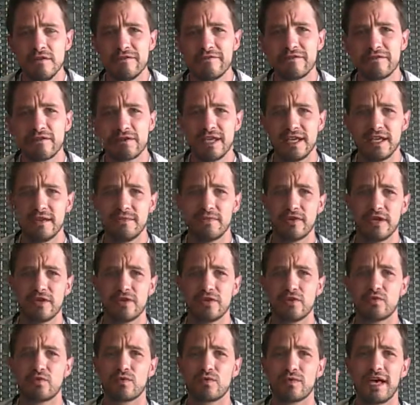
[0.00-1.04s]
for keeping
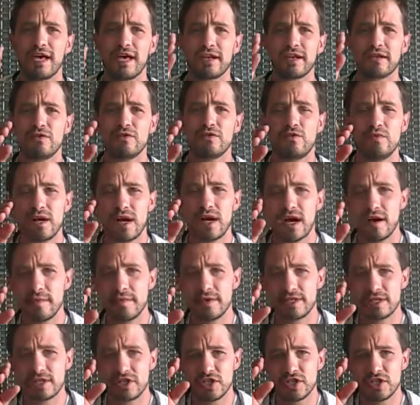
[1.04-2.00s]
the radical Wahhabist